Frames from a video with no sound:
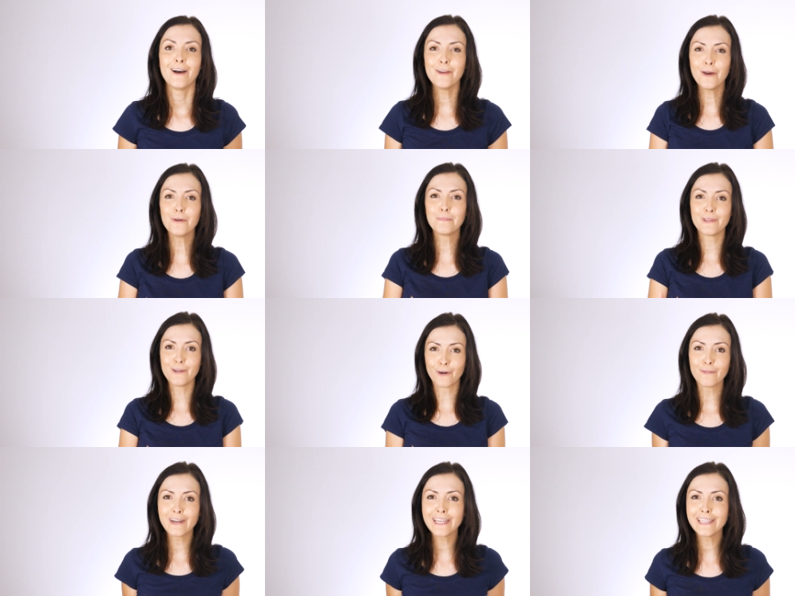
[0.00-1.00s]
I hope
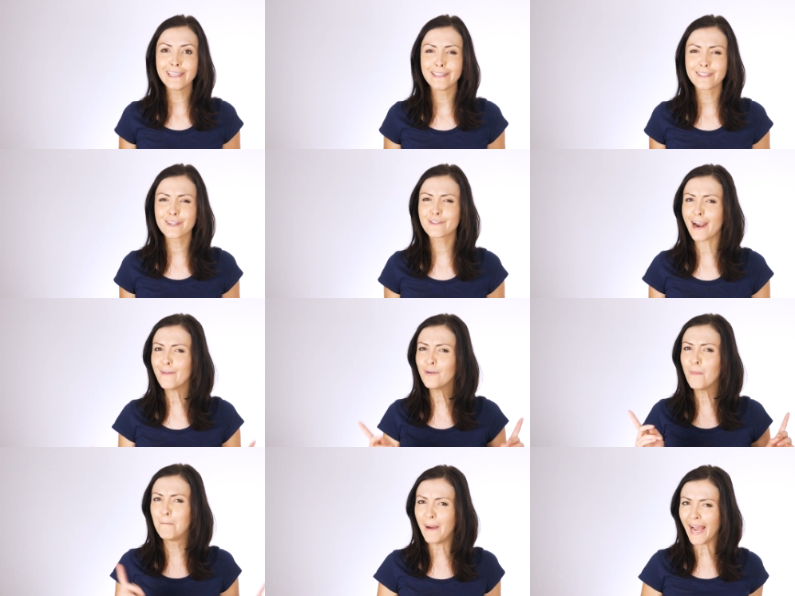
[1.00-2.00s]
you're ready to
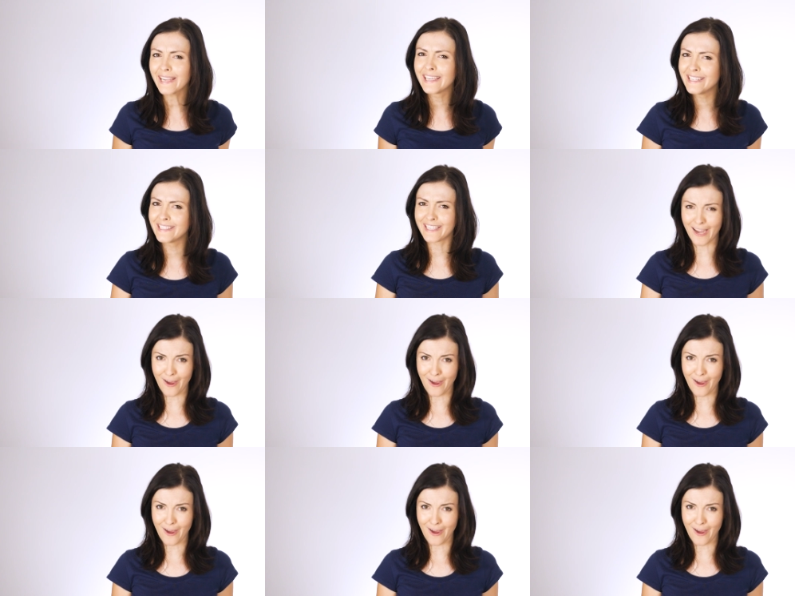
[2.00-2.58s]
travel back in